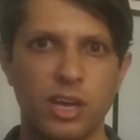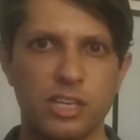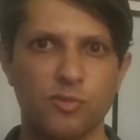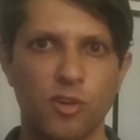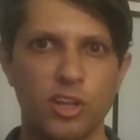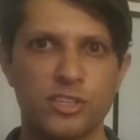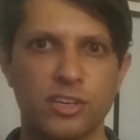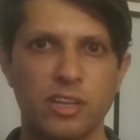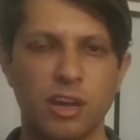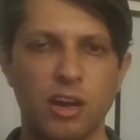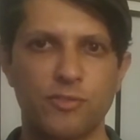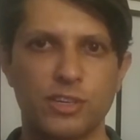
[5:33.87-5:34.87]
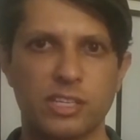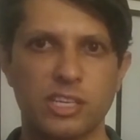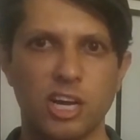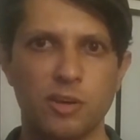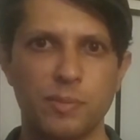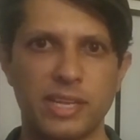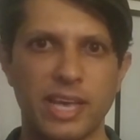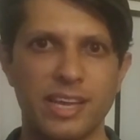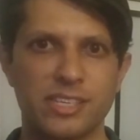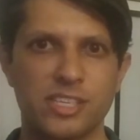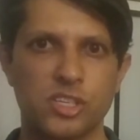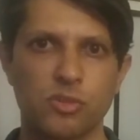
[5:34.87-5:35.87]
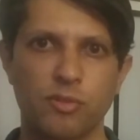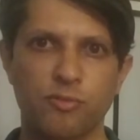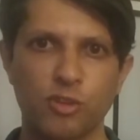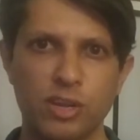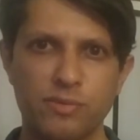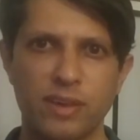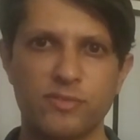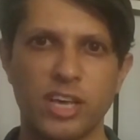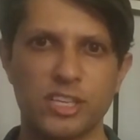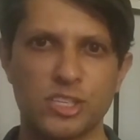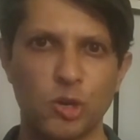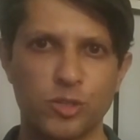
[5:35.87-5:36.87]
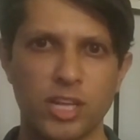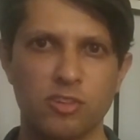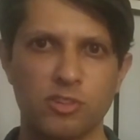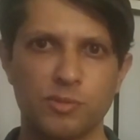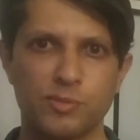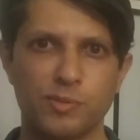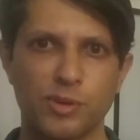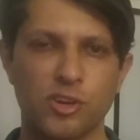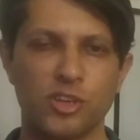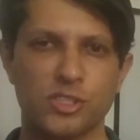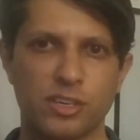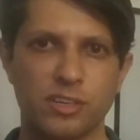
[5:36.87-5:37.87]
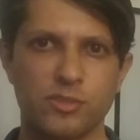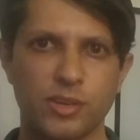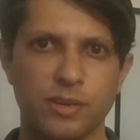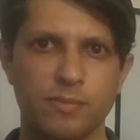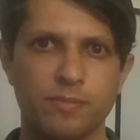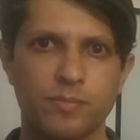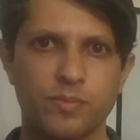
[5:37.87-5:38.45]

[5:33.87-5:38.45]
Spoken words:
has voluntarily offered the government access to over 45,000 hotel rooms from across the country.